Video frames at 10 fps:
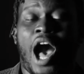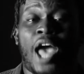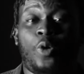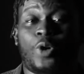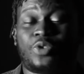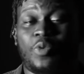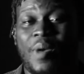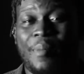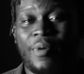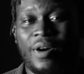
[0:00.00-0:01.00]
I always
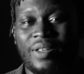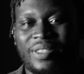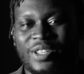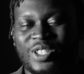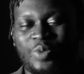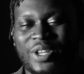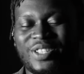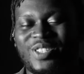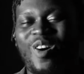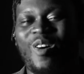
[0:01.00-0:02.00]
remember the
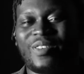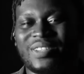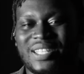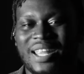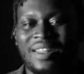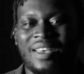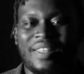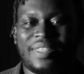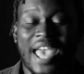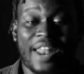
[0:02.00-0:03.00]
sweet songs and
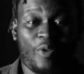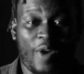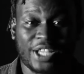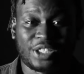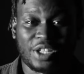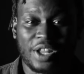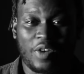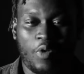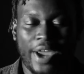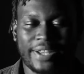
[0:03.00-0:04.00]
the adoration
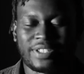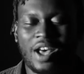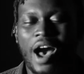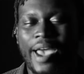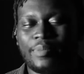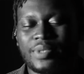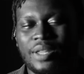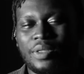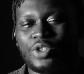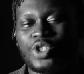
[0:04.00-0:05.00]
and great times
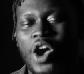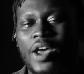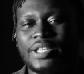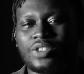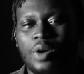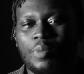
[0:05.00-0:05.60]
and the journeys